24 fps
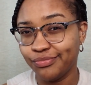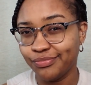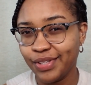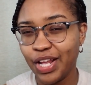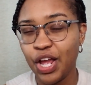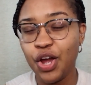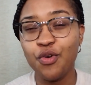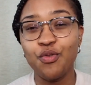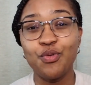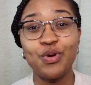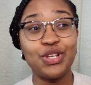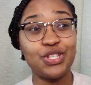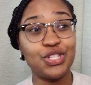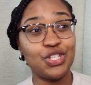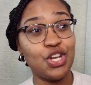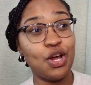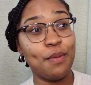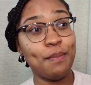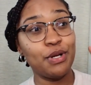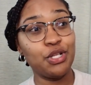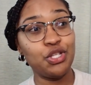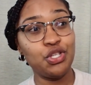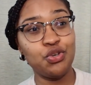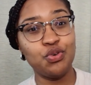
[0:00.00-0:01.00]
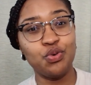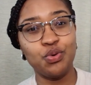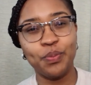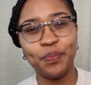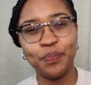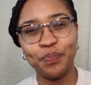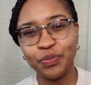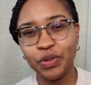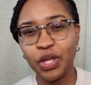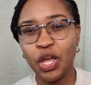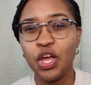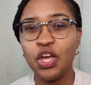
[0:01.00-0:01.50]
Reason number 2,
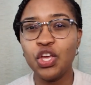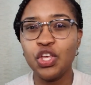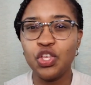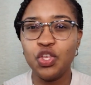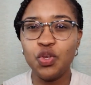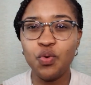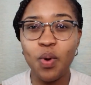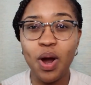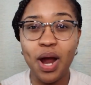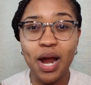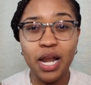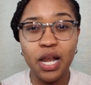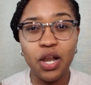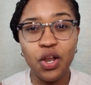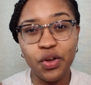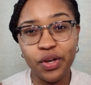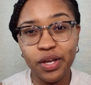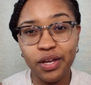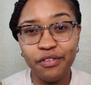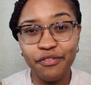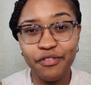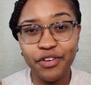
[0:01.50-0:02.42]
you are looking